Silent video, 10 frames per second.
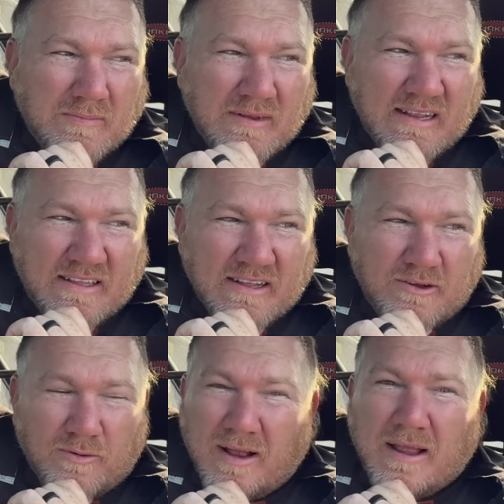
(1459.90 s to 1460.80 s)
It did
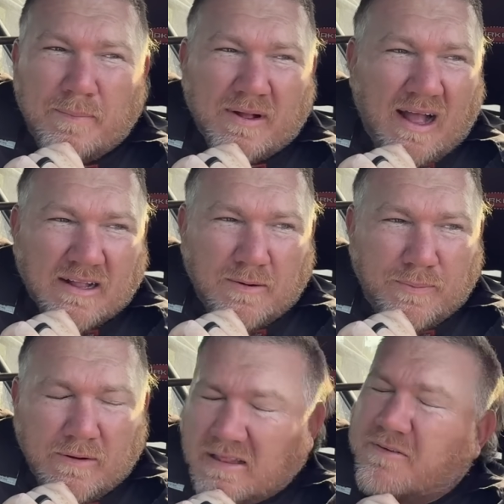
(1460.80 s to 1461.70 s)
great, but I
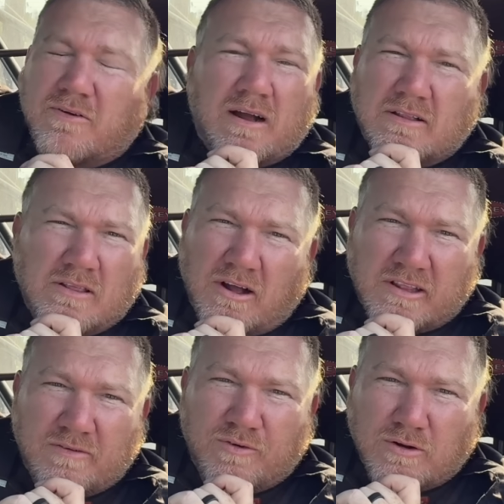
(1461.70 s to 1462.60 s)
completely forgot to lock the
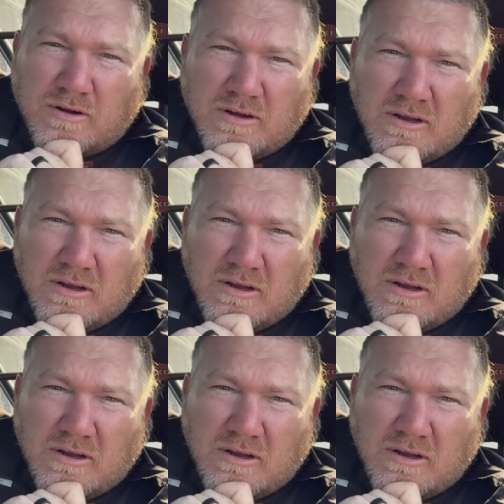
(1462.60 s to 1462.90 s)
converter.